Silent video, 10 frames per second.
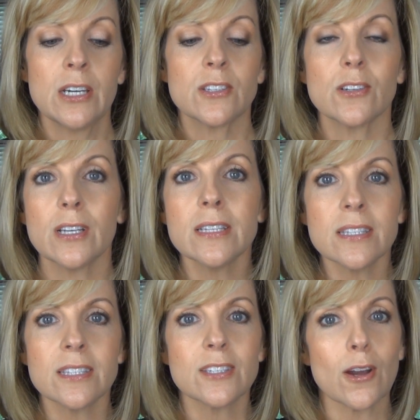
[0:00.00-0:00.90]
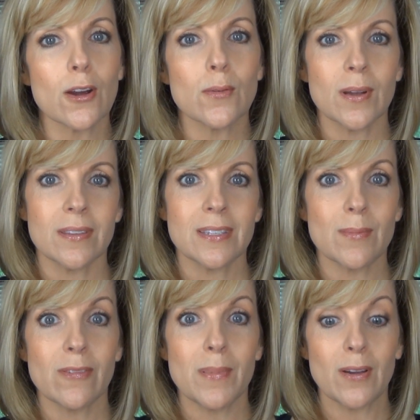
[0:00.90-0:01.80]
So let's start with some
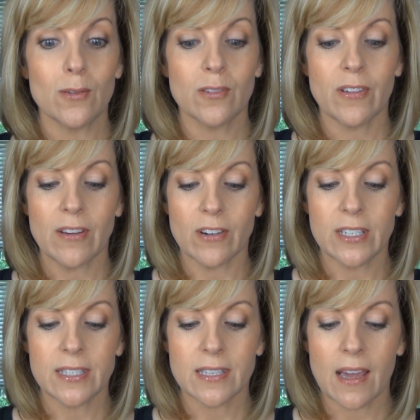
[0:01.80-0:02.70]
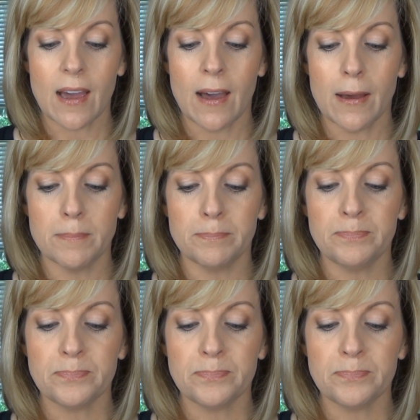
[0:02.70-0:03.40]
of my old favorites. I